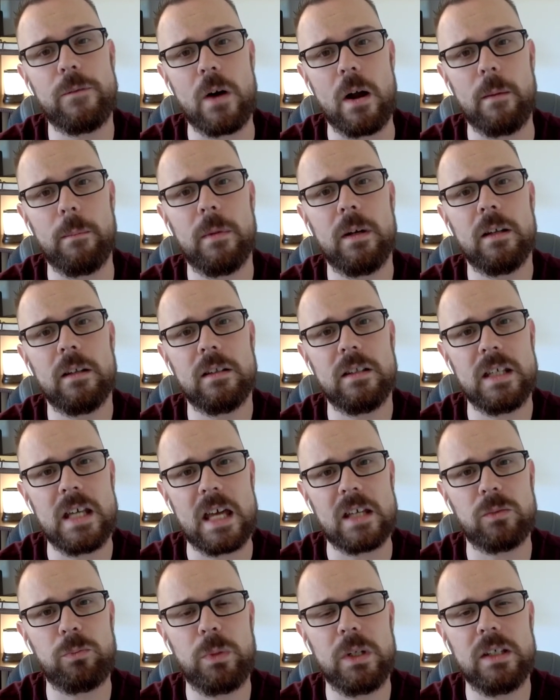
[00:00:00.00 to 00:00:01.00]
from
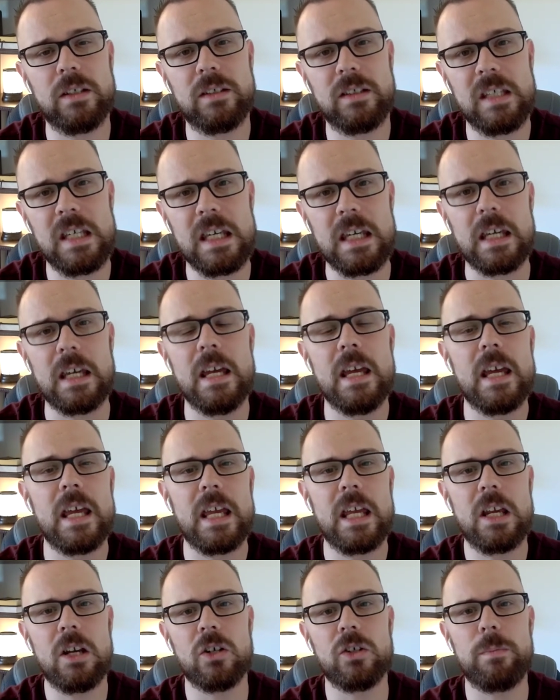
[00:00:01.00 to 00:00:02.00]
the SBC.
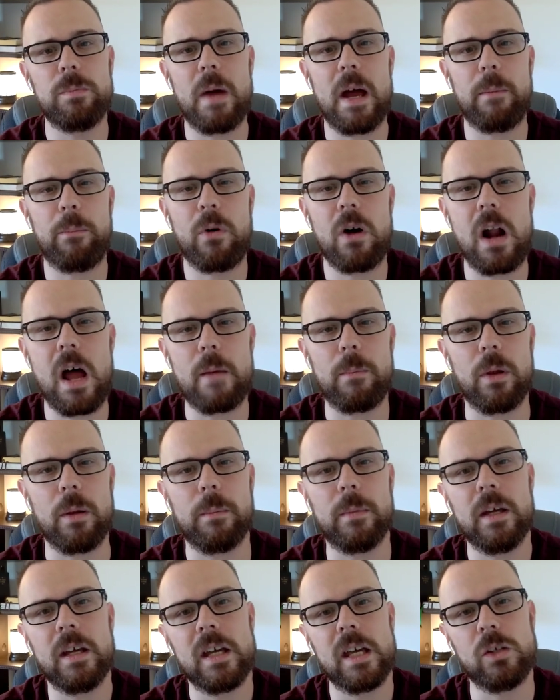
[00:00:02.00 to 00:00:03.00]
Here's my
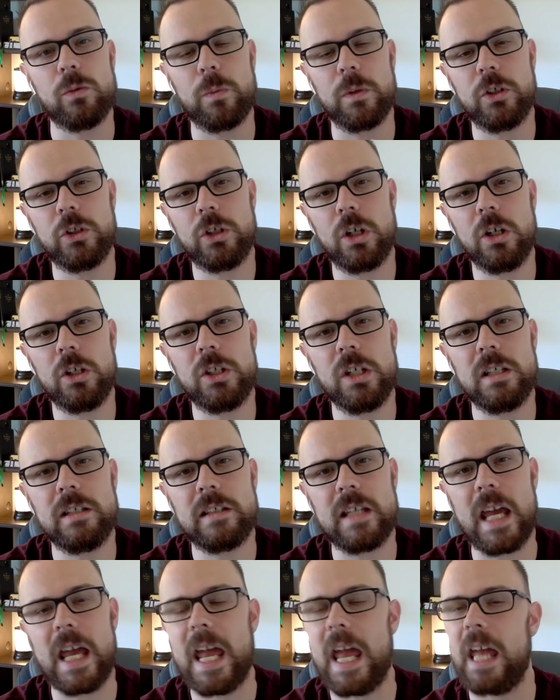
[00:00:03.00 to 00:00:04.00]
problem, is when
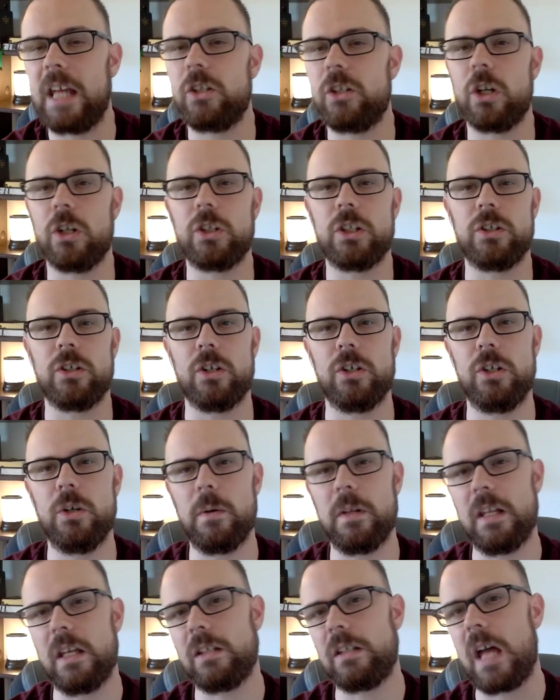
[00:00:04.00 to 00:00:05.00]
churches say, hey, churches are
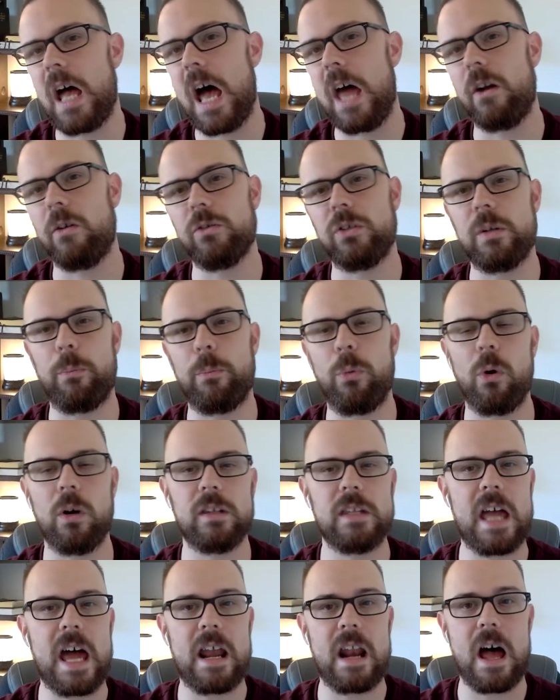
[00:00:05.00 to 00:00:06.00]
doing this, I don't
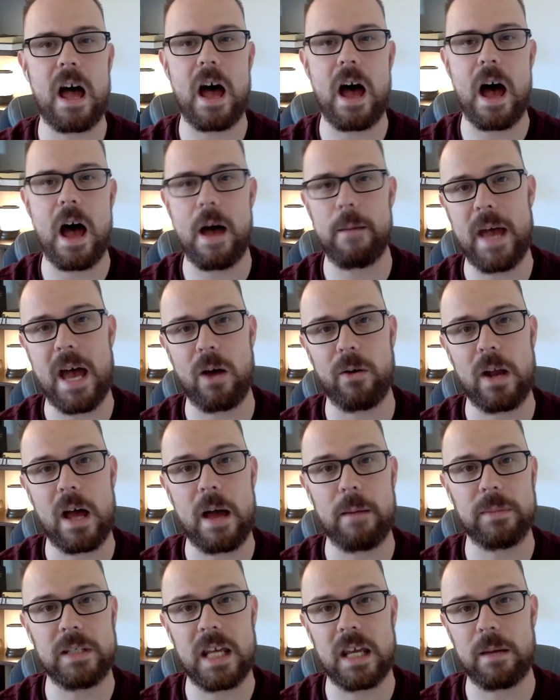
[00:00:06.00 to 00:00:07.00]
support that, I'm out.
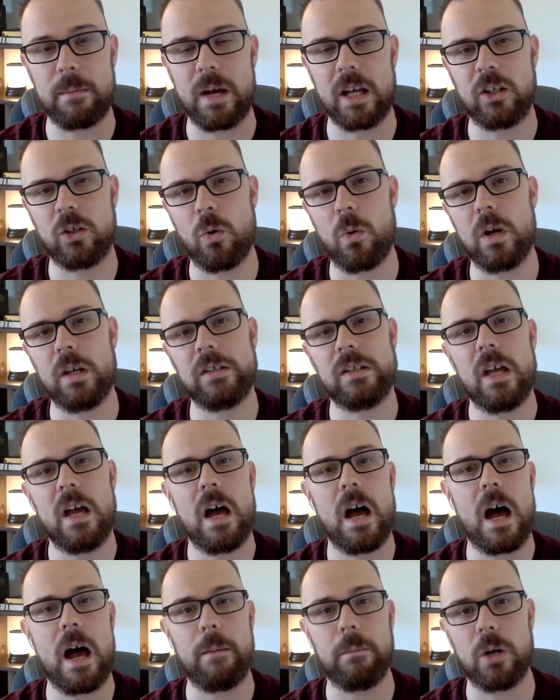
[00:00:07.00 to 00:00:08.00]
I'm taking my toys,
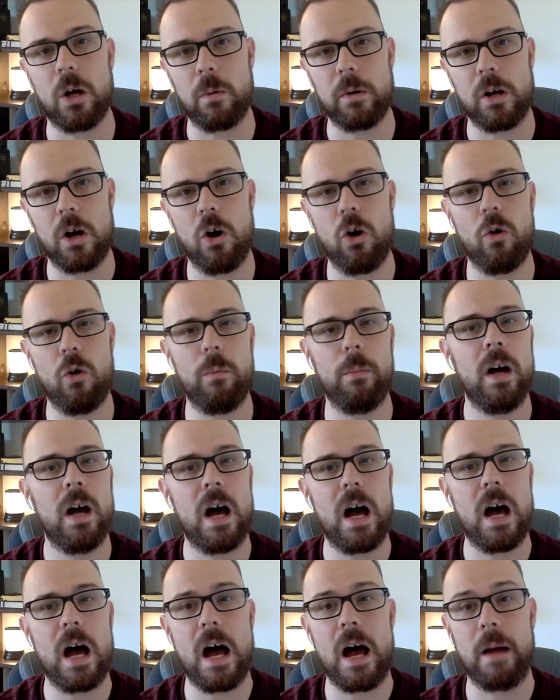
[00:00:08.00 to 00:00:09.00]
I'm going home,
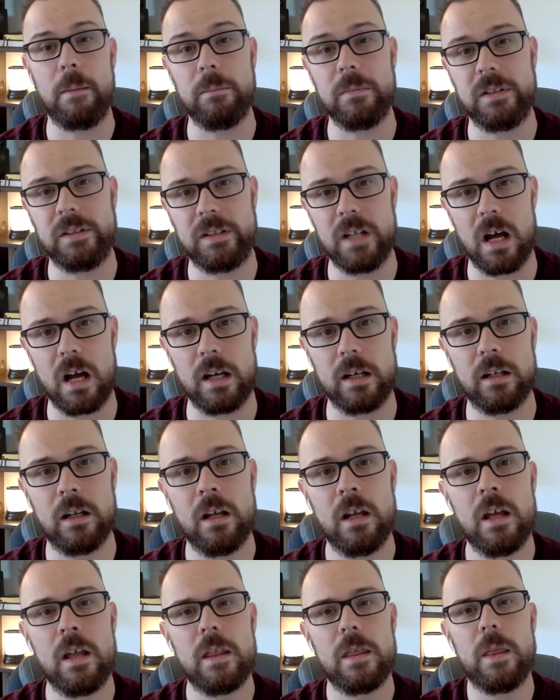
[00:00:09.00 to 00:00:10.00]
I'm done.
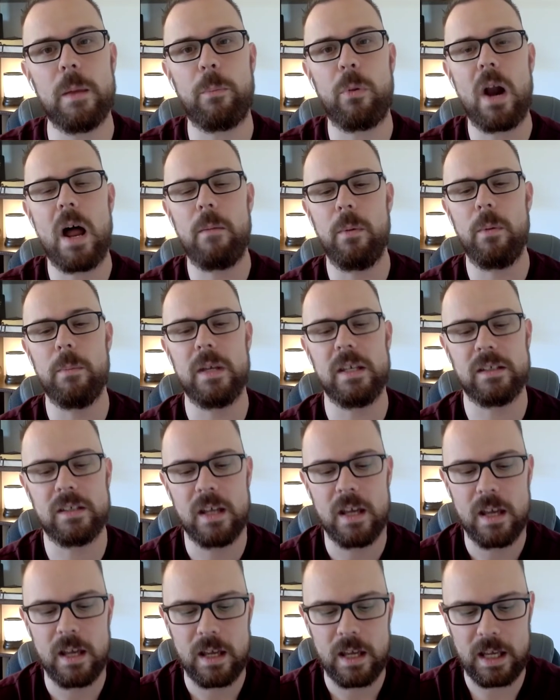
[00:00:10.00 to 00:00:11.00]
The problem is
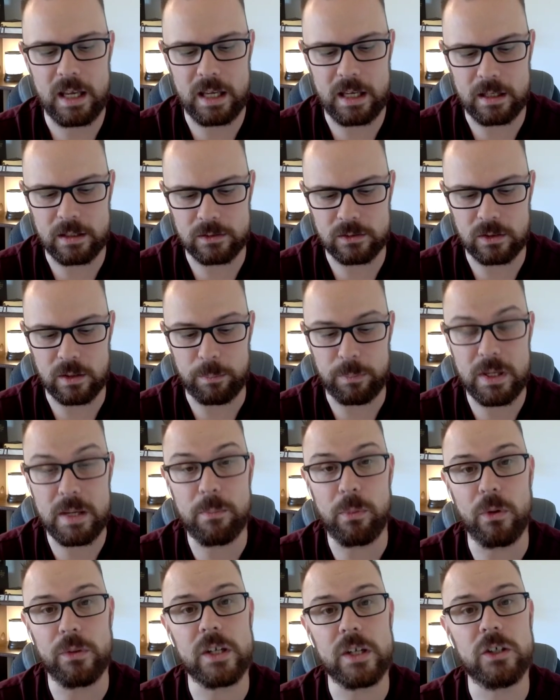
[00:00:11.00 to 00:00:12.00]
the
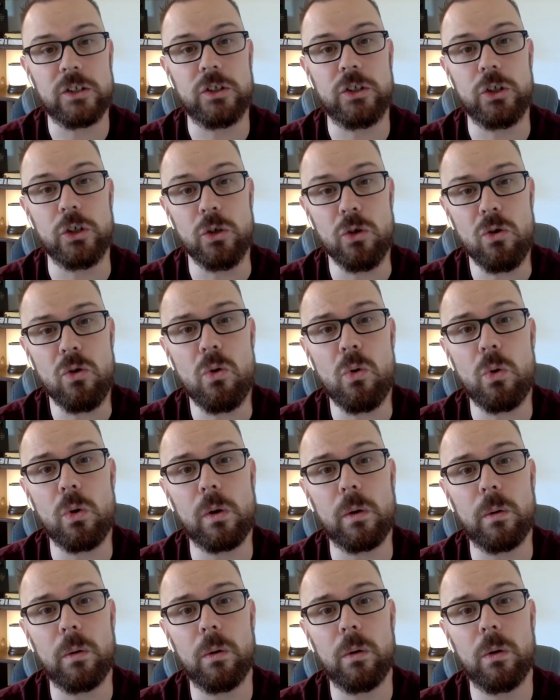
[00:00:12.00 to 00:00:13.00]
people that do